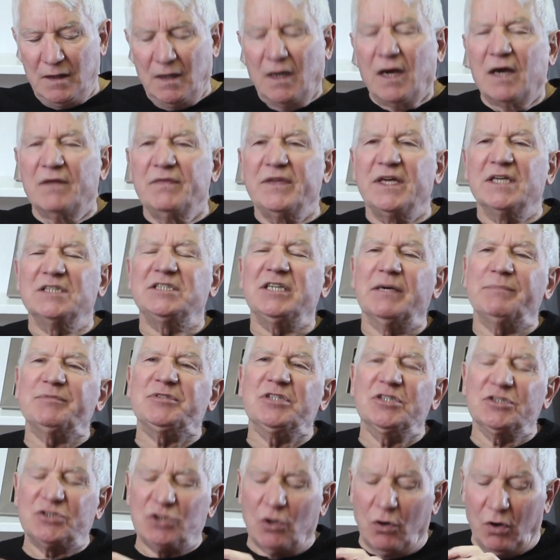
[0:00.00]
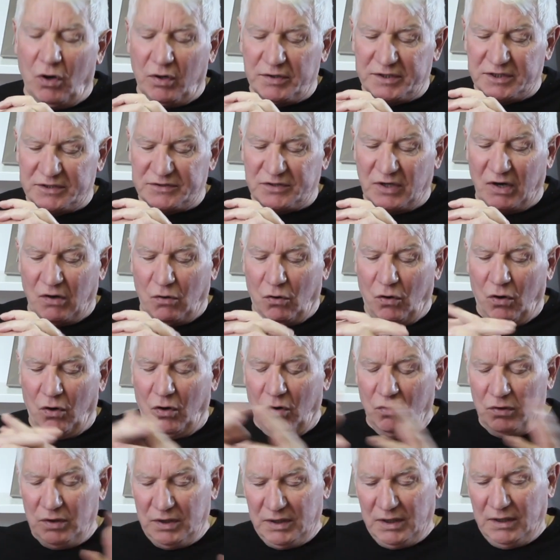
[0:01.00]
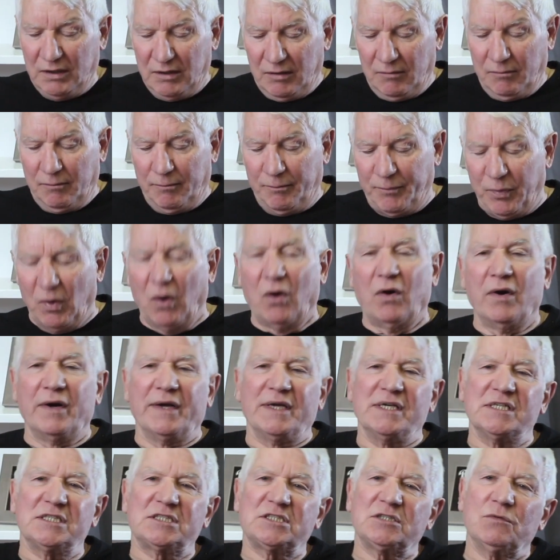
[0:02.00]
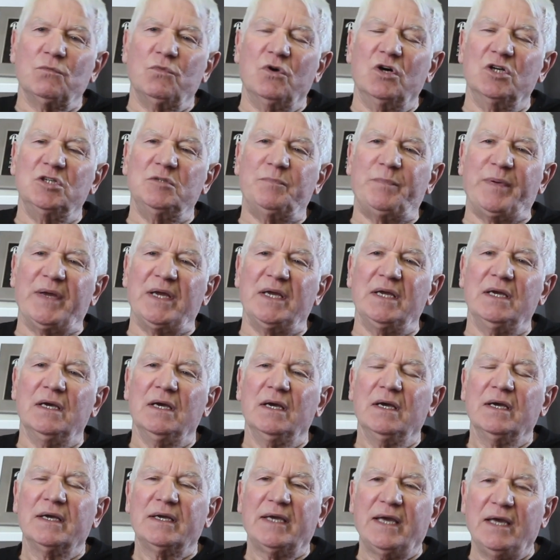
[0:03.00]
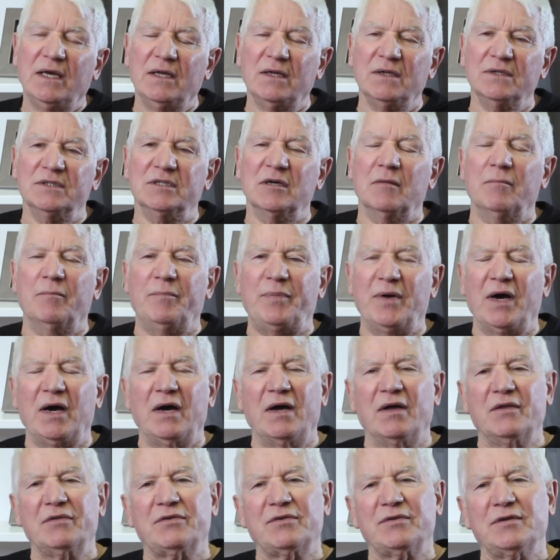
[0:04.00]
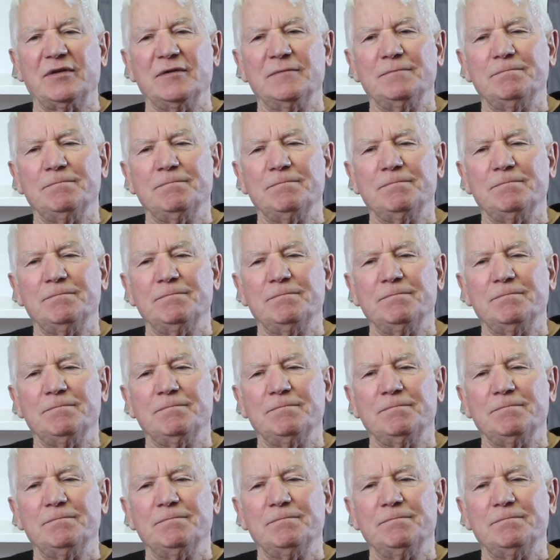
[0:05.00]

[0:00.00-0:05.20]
And the Egyptians ordered that all boys would be killed at birth.